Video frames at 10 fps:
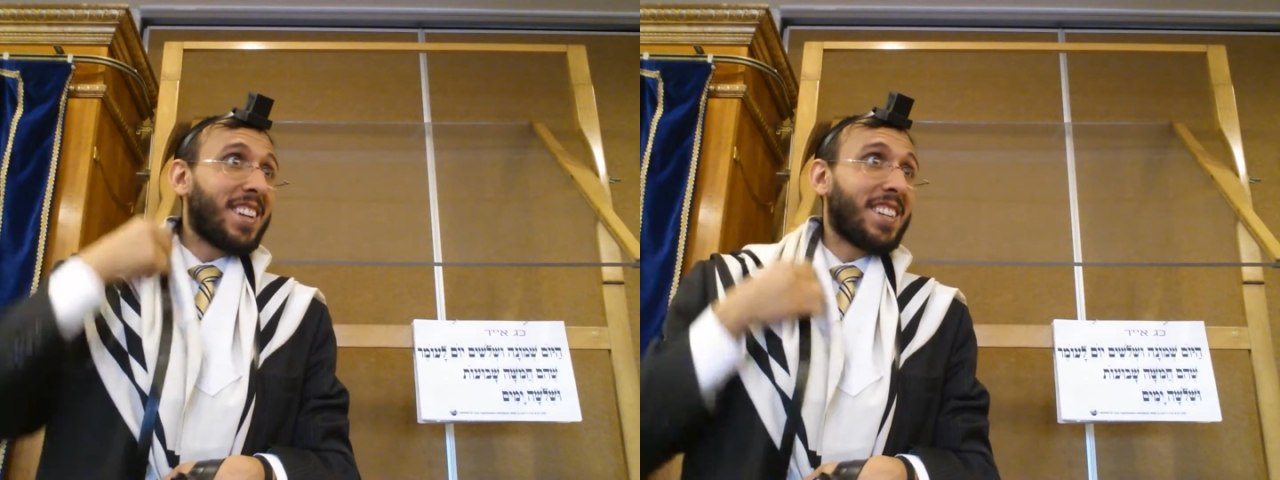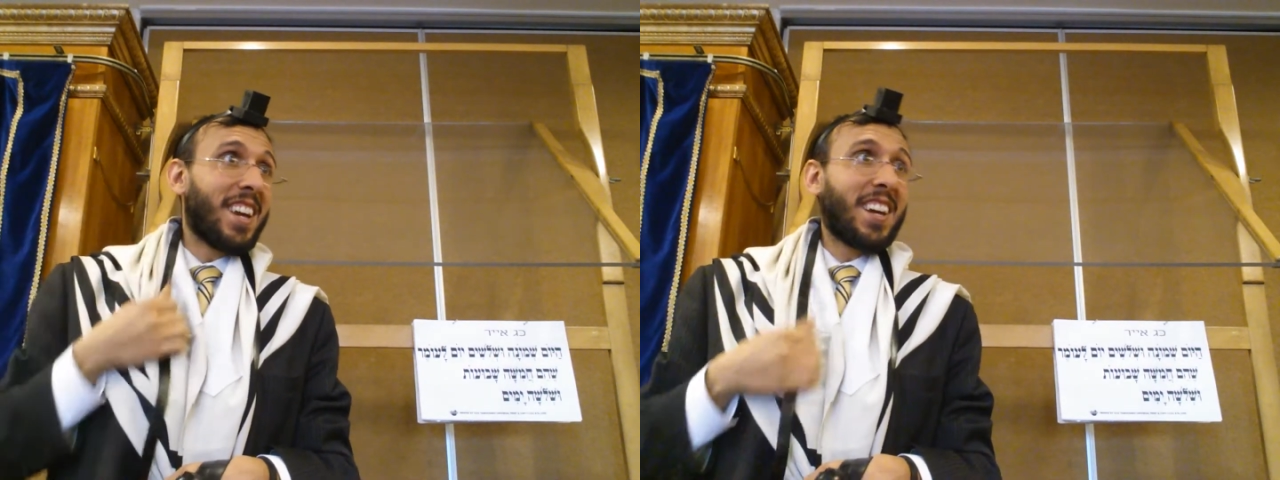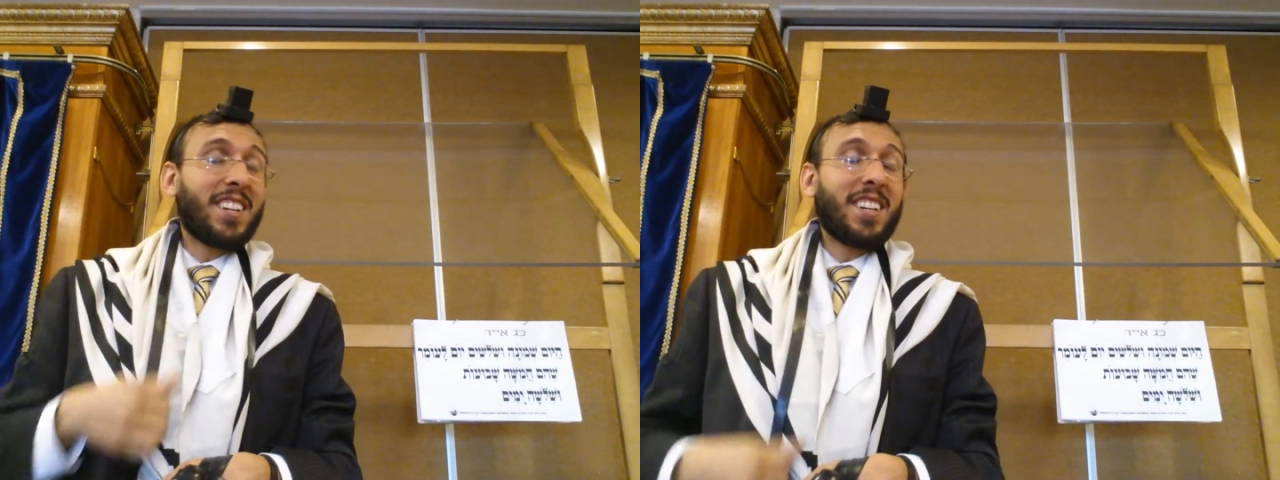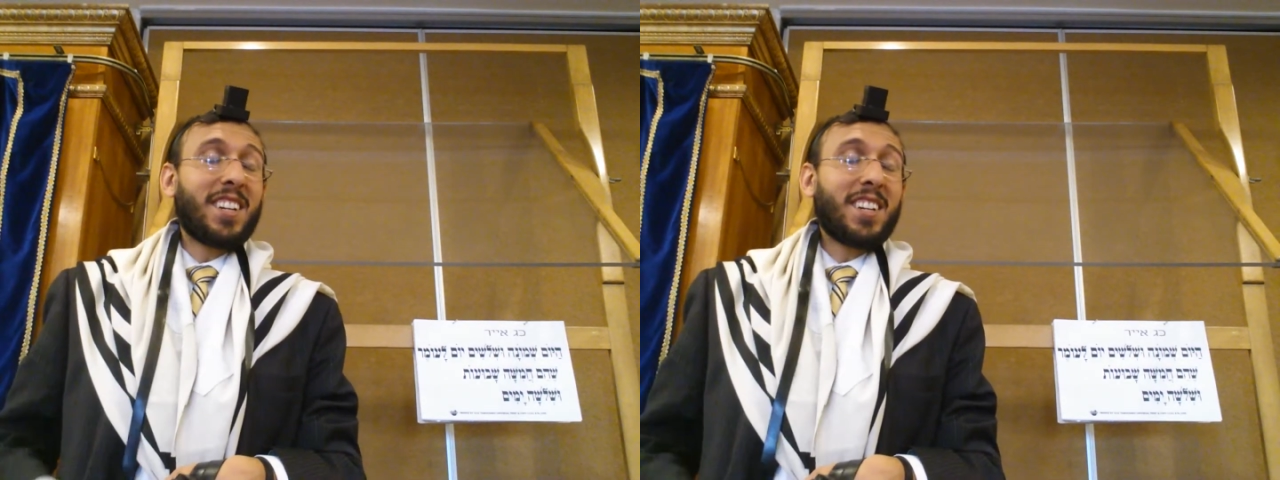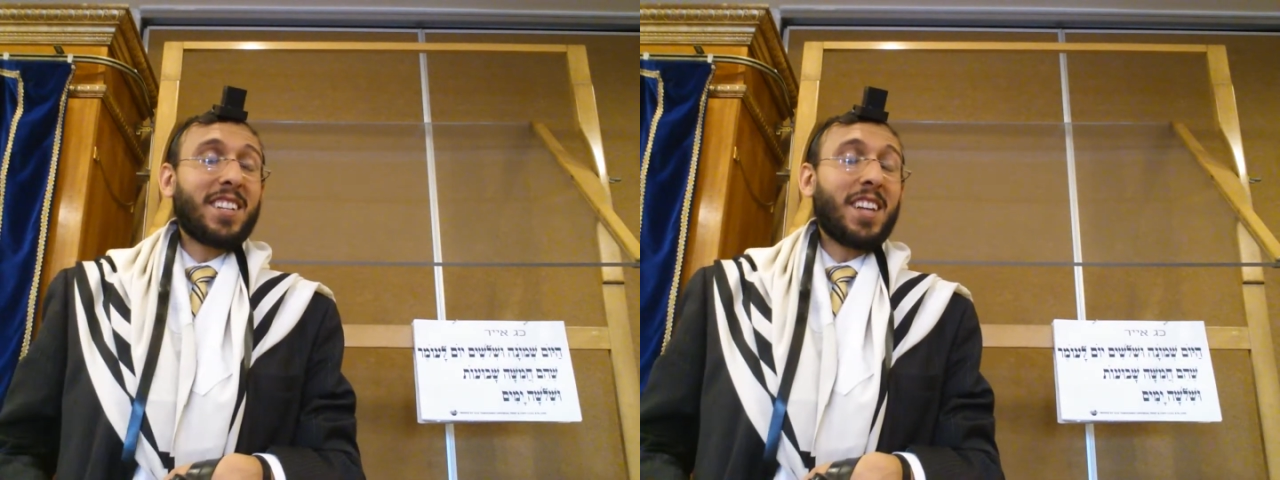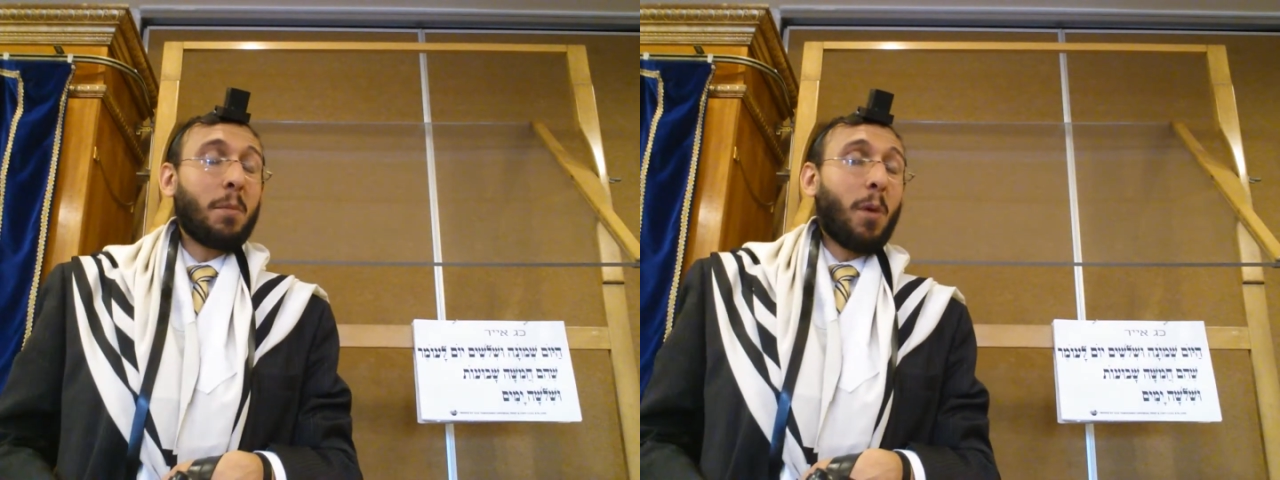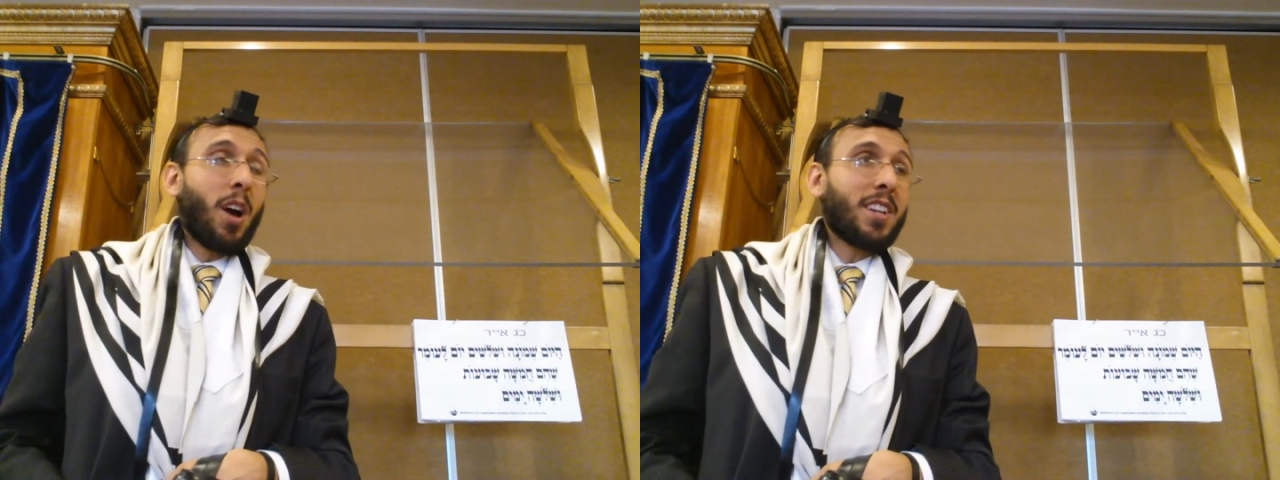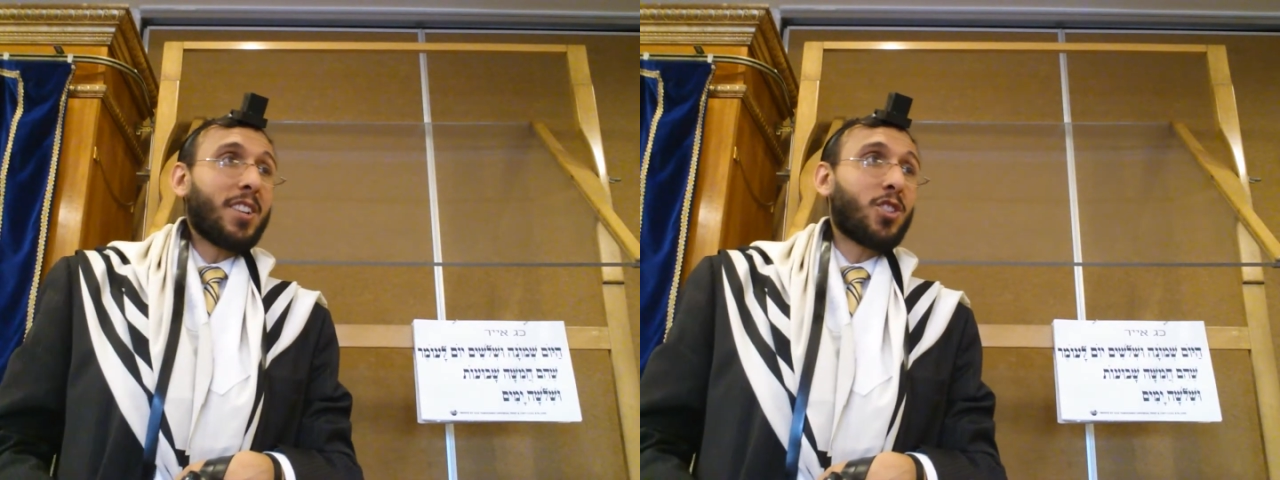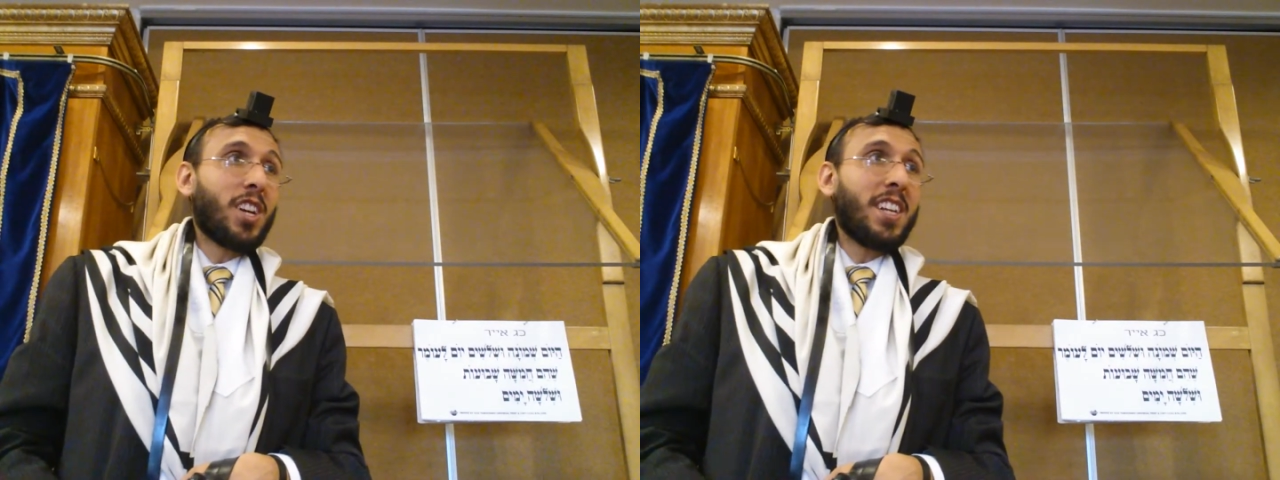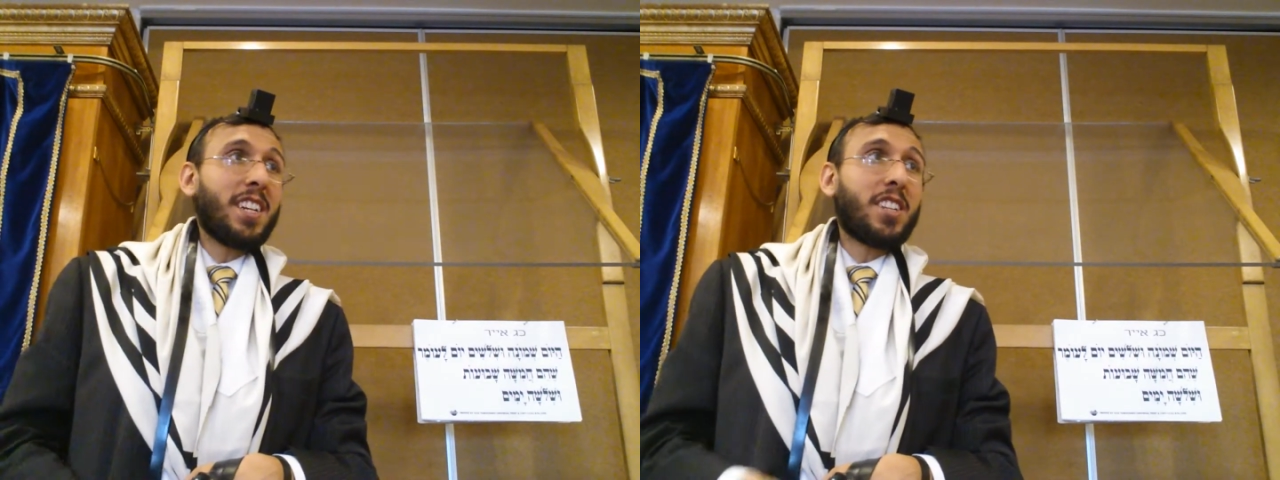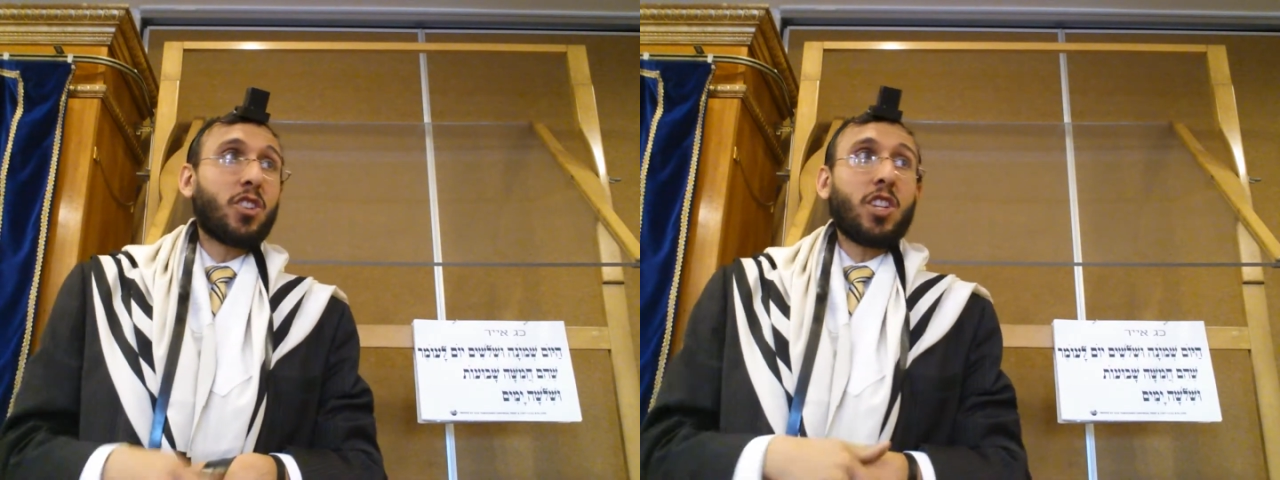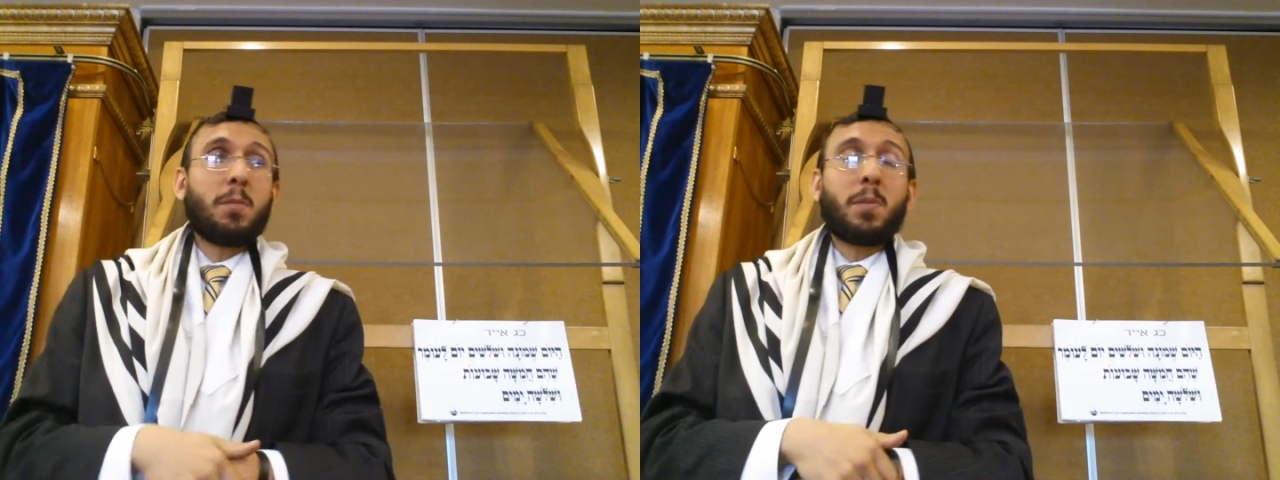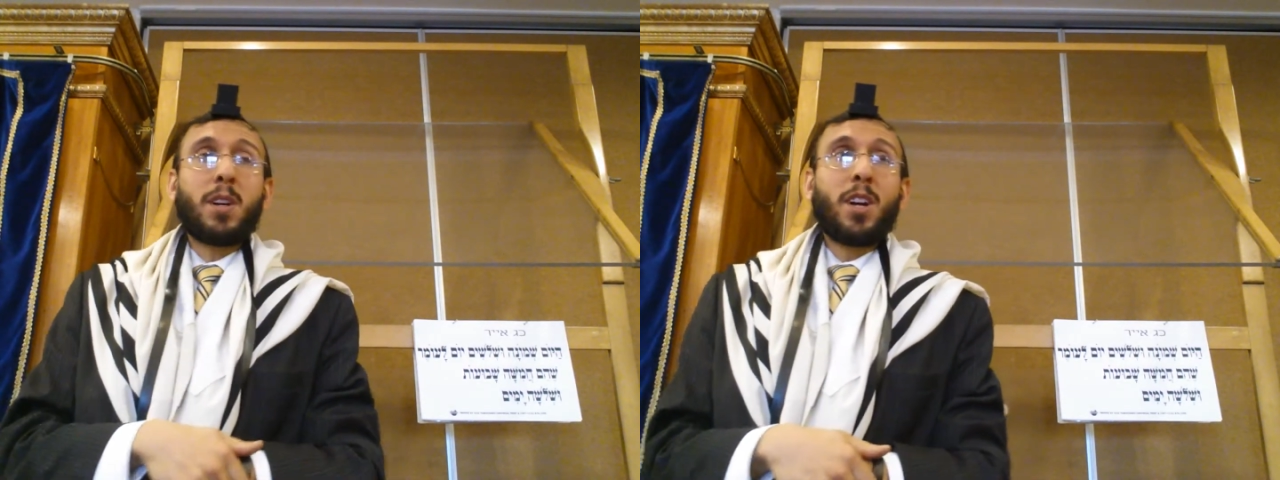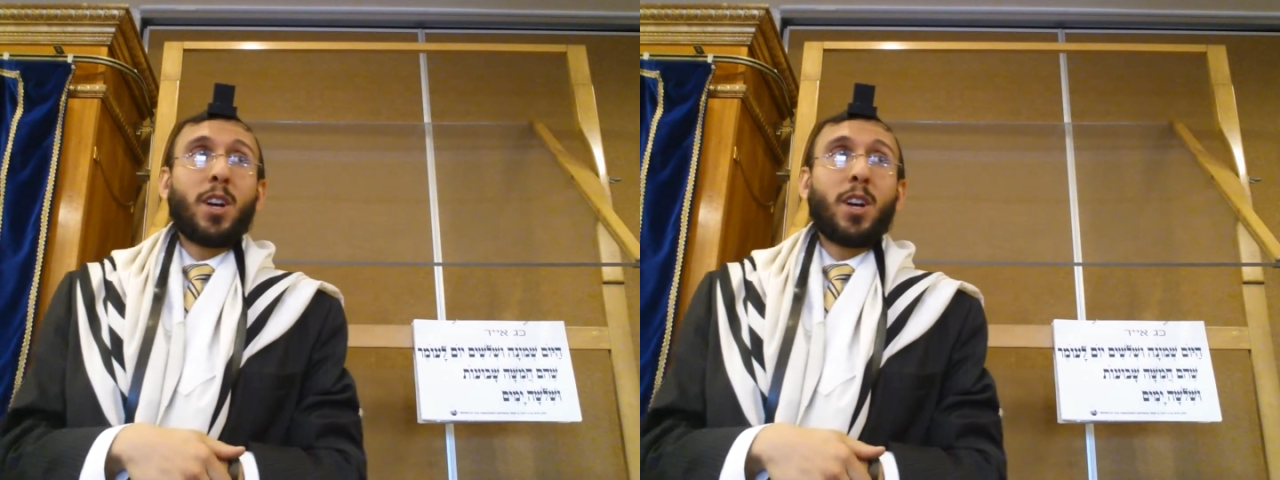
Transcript: Yeah, they bought the jelly in the sheep.